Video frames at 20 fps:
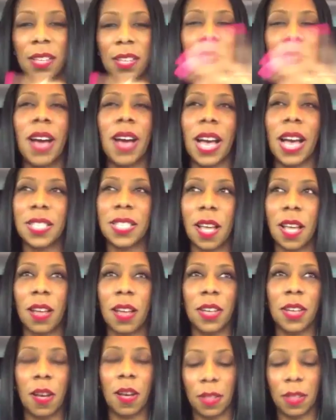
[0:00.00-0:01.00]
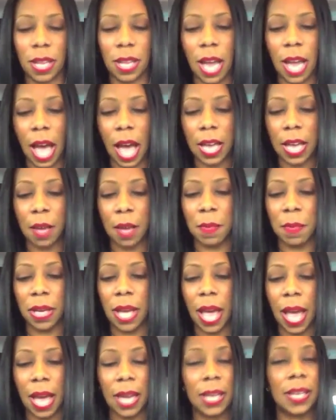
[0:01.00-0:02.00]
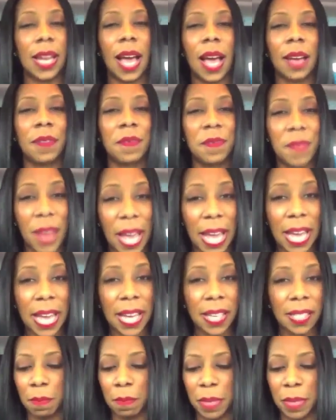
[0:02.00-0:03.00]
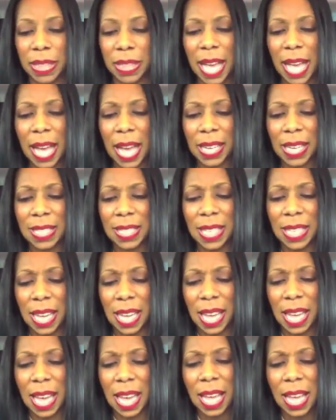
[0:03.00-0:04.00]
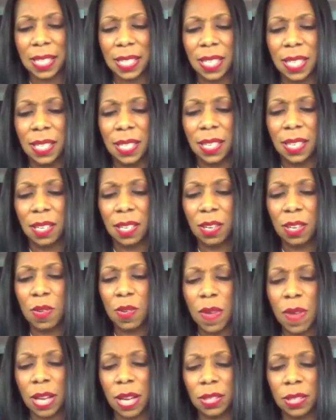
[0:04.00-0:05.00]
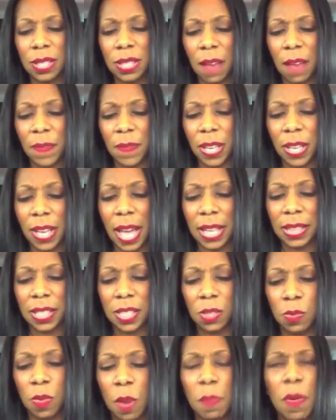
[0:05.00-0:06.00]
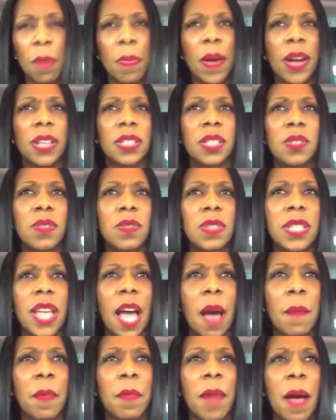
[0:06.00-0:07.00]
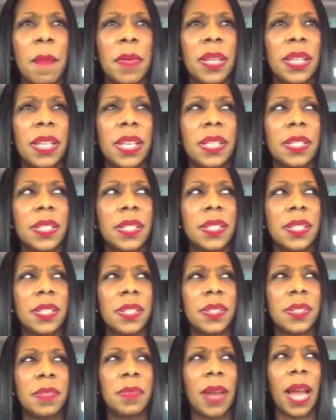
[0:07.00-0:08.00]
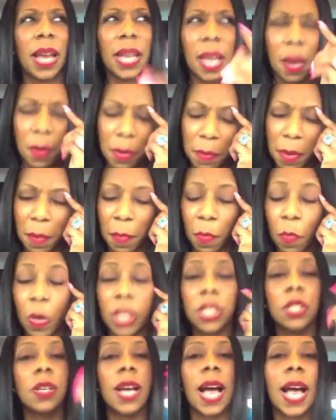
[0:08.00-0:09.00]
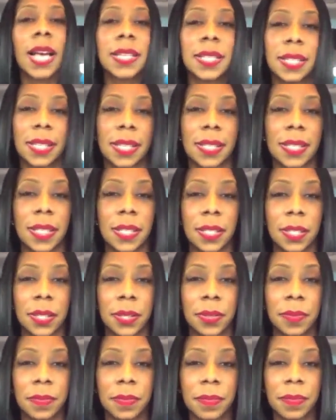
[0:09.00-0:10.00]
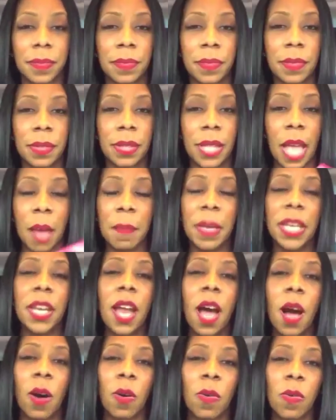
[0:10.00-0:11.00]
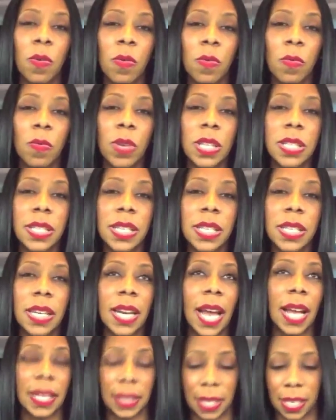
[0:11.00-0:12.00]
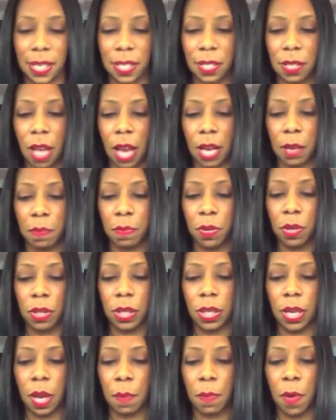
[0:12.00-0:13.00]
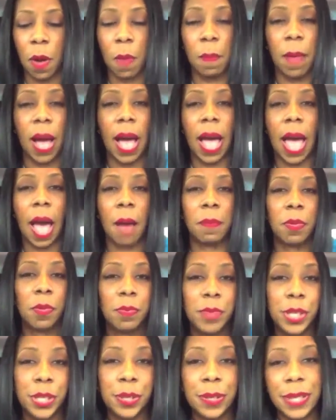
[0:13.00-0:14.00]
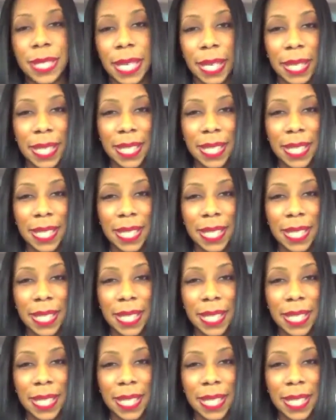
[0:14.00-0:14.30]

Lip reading: you guys all know that I am a K-Dot fan. But that is it. Who else? I feel like there's one more person whose album I've been listening to, but I can't remember. What you guys listening to? Let me know what's good out there so I can pull it up on my Apple Music.